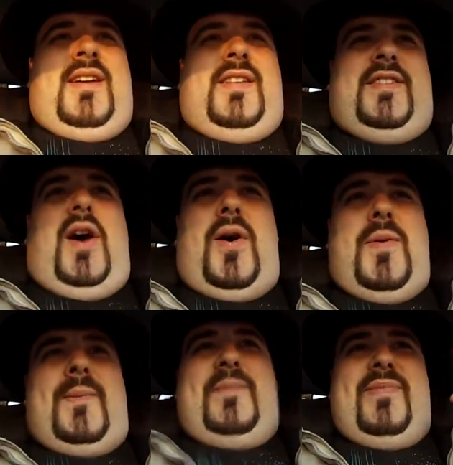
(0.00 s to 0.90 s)

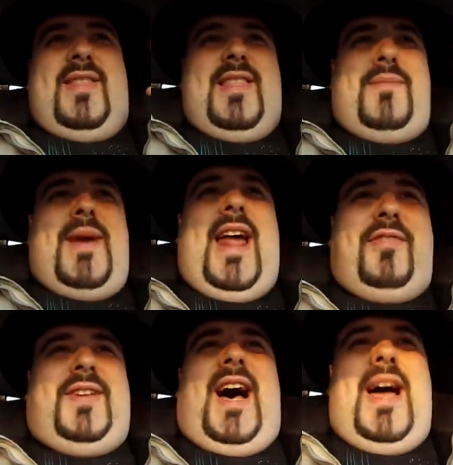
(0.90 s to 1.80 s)
So the amount
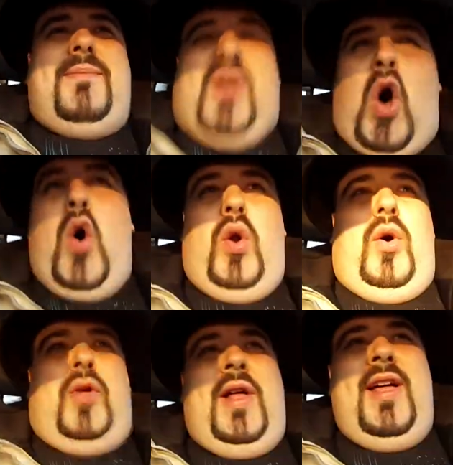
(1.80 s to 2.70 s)
of time total